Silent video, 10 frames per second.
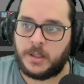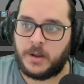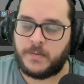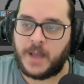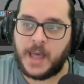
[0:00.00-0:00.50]

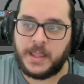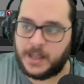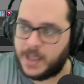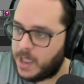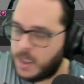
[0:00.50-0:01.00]
of
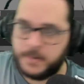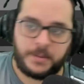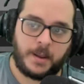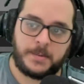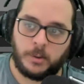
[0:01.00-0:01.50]
adding
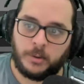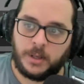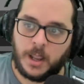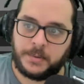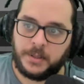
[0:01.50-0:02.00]

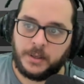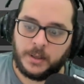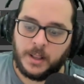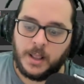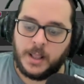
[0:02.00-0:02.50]
absolutely everything,
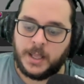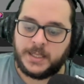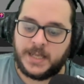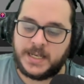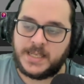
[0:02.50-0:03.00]

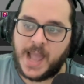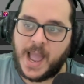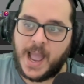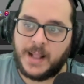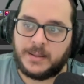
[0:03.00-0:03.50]
just
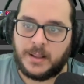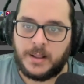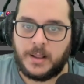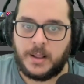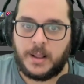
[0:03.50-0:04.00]
add
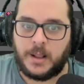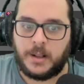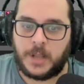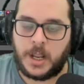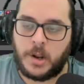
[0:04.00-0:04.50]

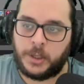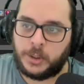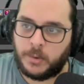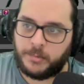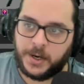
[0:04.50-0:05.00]
according
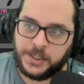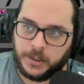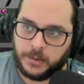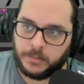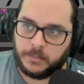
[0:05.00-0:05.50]
to a
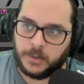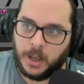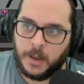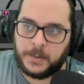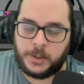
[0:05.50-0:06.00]
ratio.
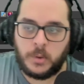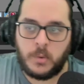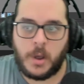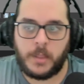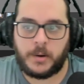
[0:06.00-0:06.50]
Every
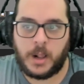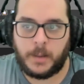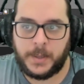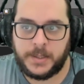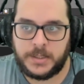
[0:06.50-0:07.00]
2 other
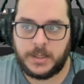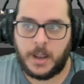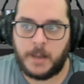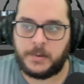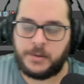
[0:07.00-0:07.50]
elements,
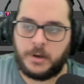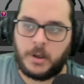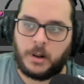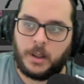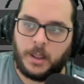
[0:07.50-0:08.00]
every
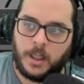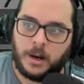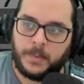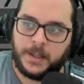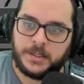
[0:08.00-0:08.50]
3
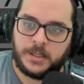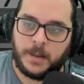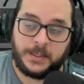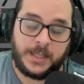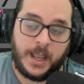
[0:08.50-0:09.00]
elements,
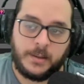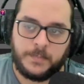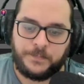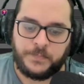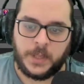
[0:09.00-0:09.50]
every
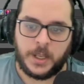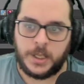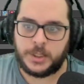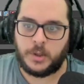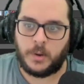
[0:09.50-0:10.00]
10.
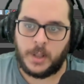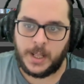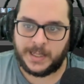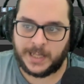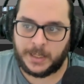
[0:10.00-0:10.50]
So
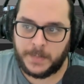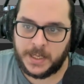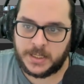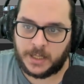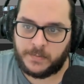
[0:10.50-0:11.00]
that
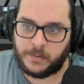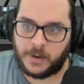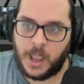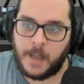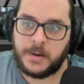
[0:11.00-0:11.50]
means that for
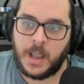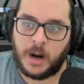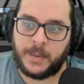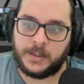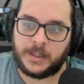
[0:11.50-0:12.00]
every
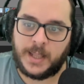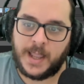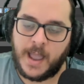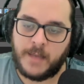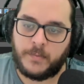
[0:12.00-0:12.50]
element that I
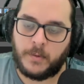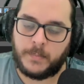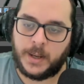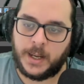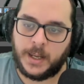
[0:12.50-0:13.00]
have on
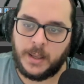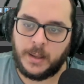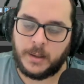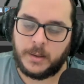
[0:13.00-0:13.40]
my